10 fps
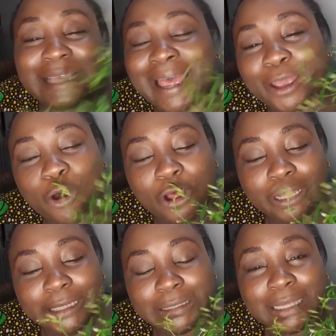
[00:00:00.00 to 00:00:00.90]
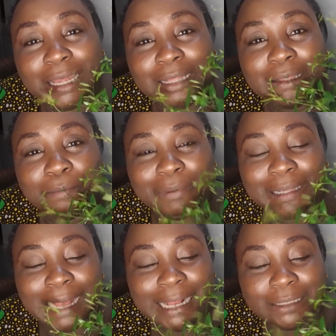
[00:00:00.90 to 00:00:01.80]
I call it the
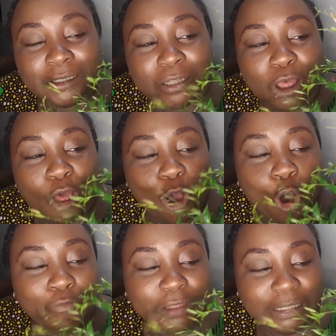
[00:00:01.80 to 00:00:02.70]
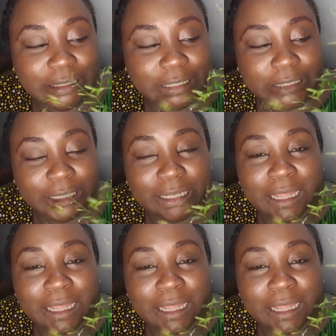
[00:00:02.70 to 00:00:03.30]
plant of the season.